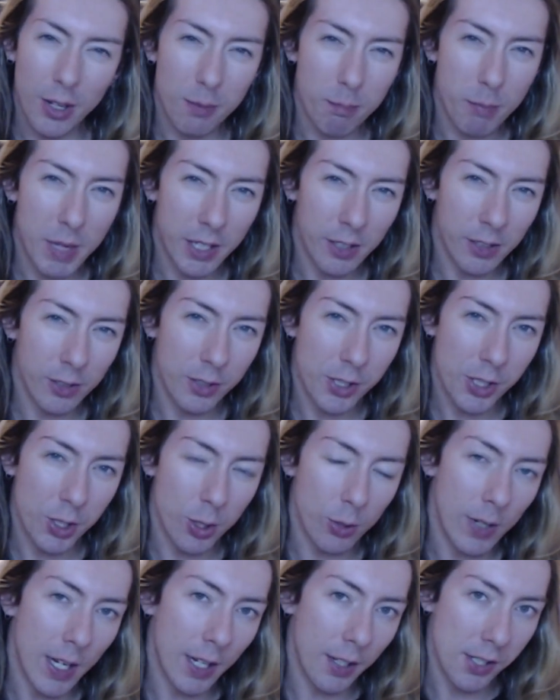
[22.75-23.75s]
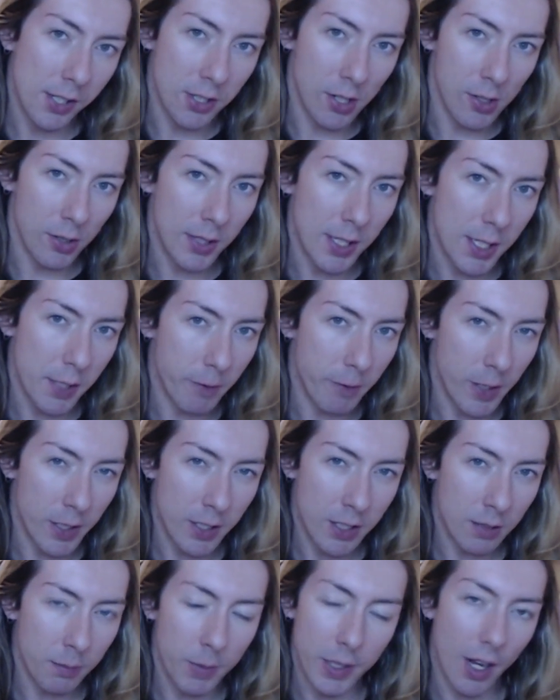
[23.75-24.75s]
a minute or two how to start this
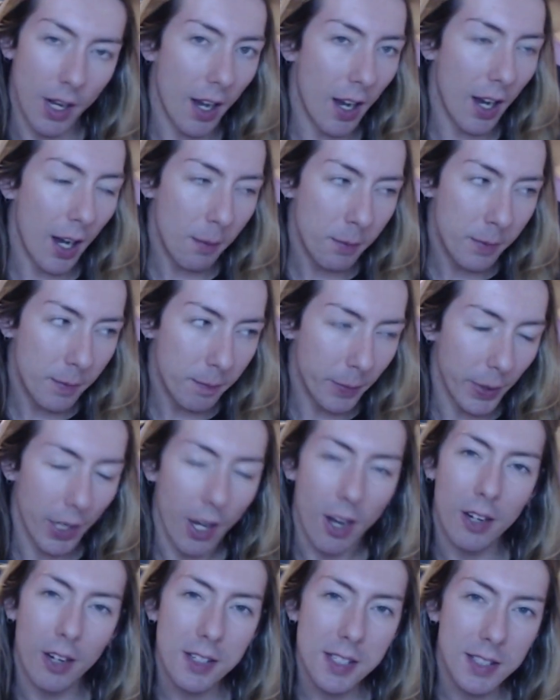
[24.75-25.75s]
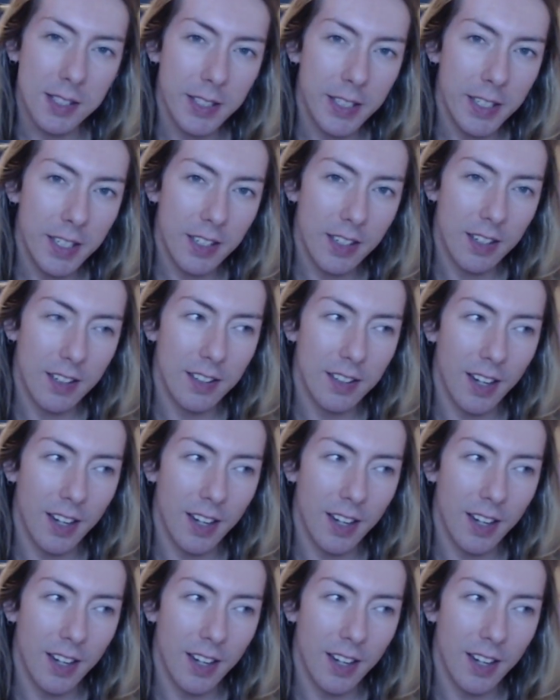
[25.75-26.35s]
video, but ob but honestly,